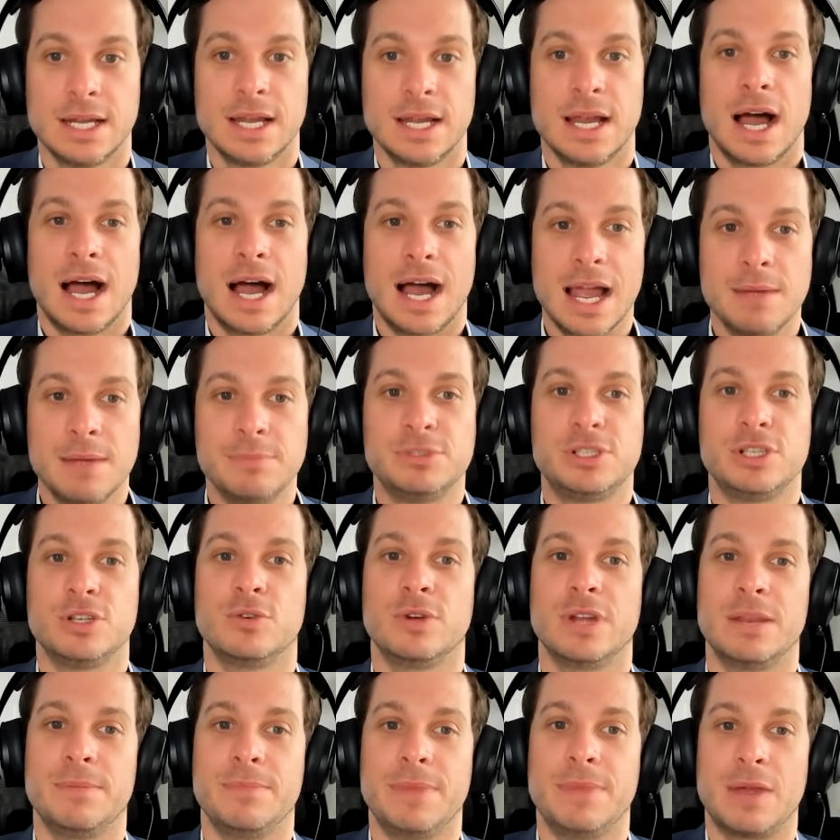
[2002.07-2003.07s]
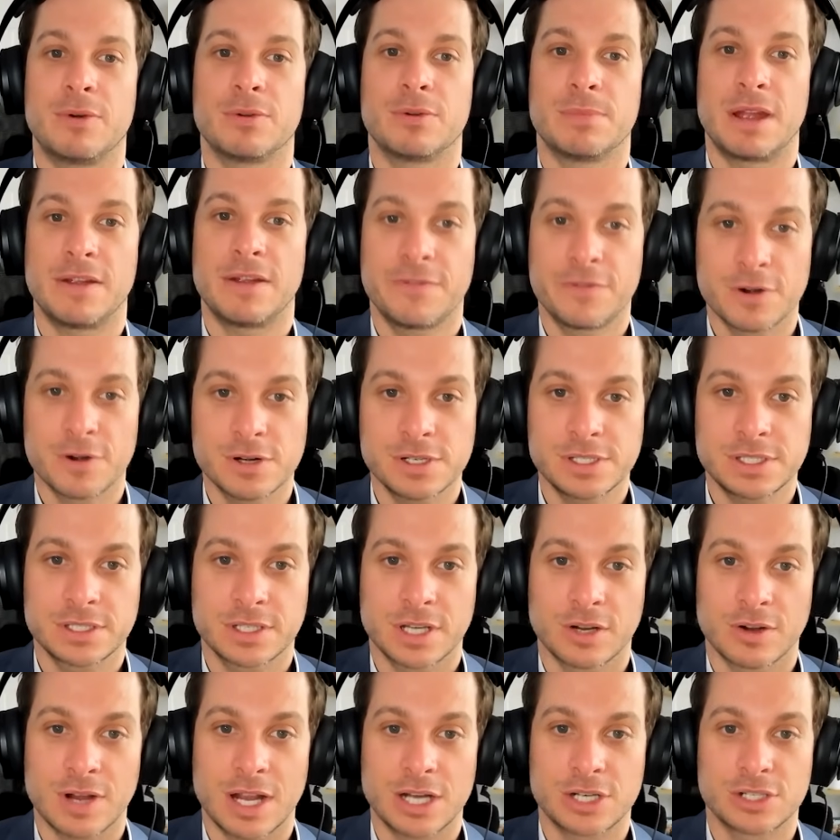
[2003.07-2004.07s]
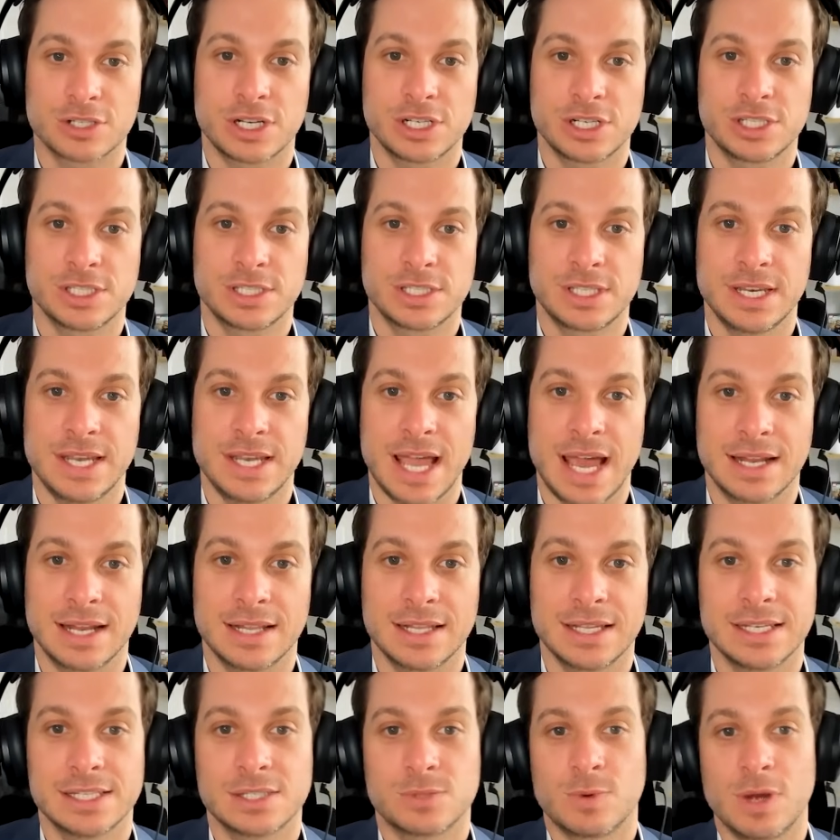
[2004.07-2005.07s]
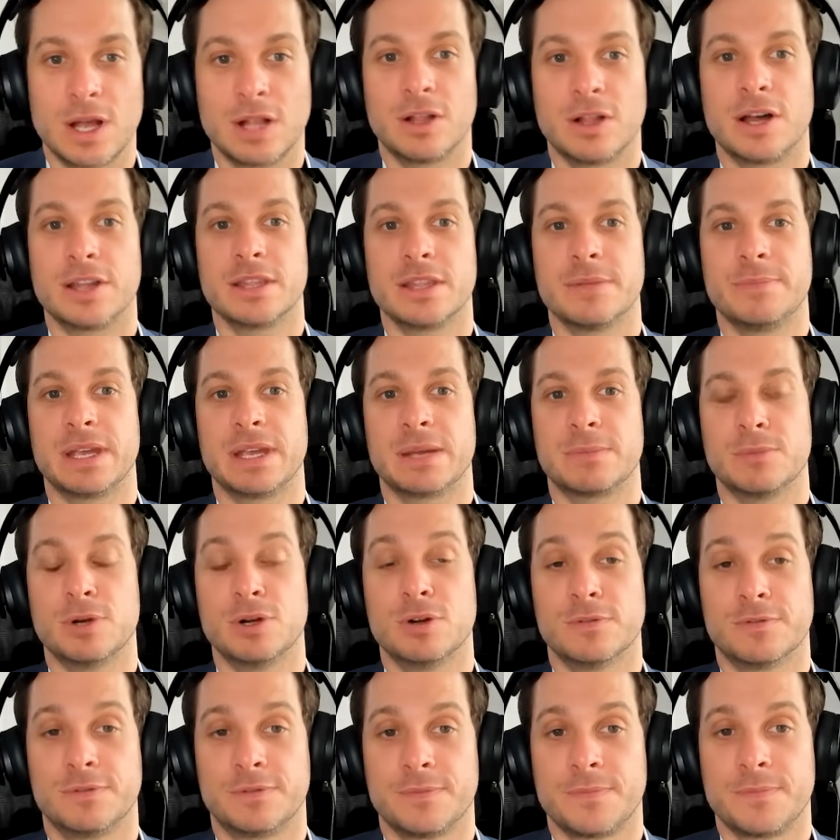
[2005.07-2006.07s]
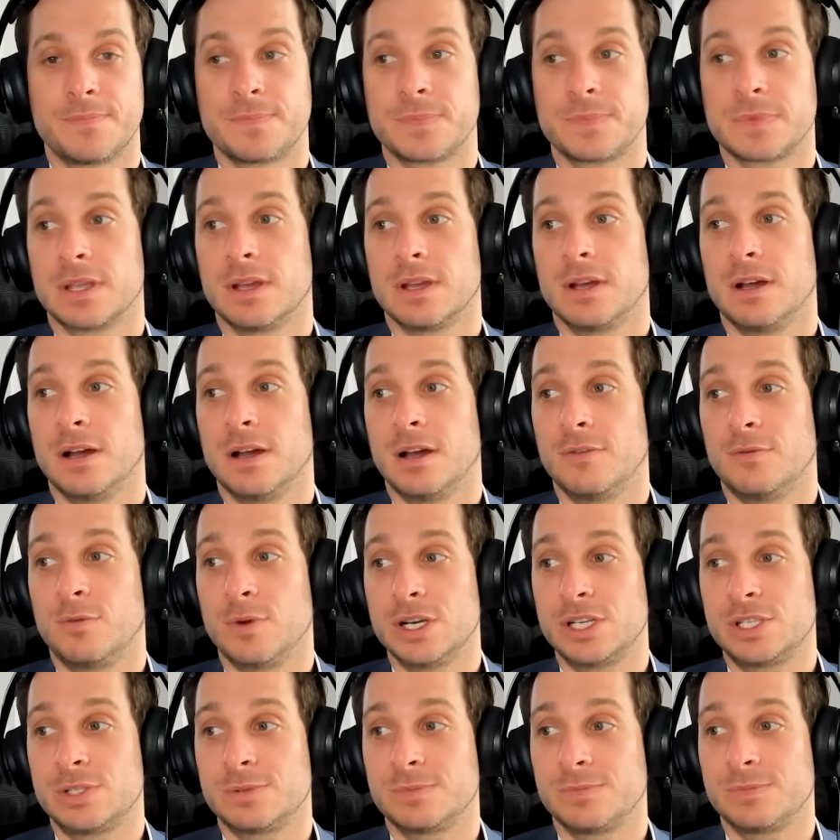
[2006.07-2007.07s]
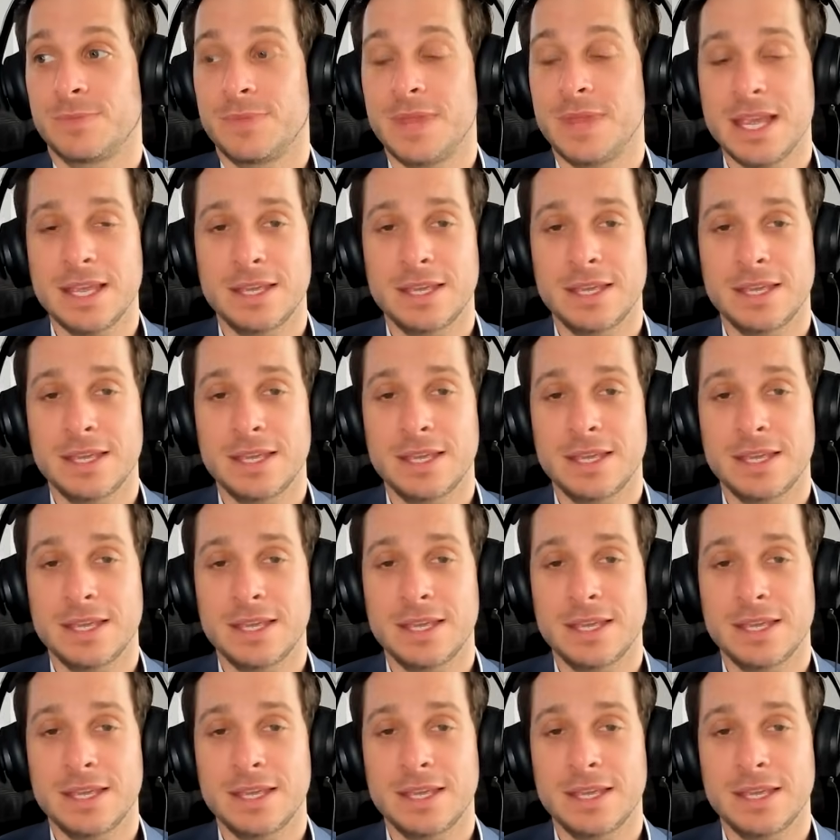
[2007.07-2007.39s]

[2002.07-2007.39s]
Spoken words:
I'm due in May with my first. Congratulations to Natalie as well on the big move. Of which, thank